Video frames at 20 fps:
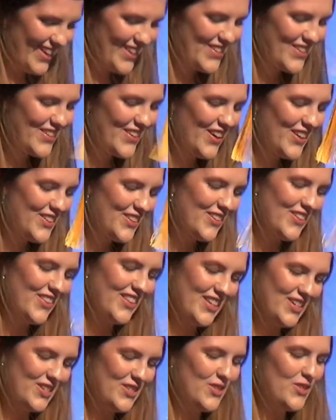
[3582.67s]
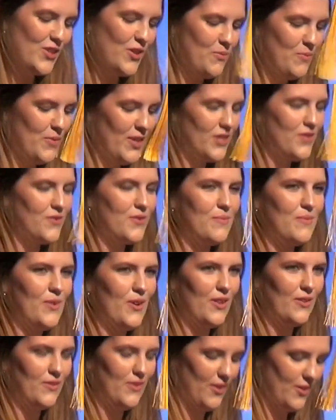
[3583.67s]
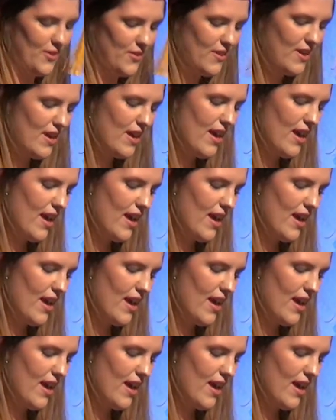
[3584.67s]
who got to learn so much from all of you,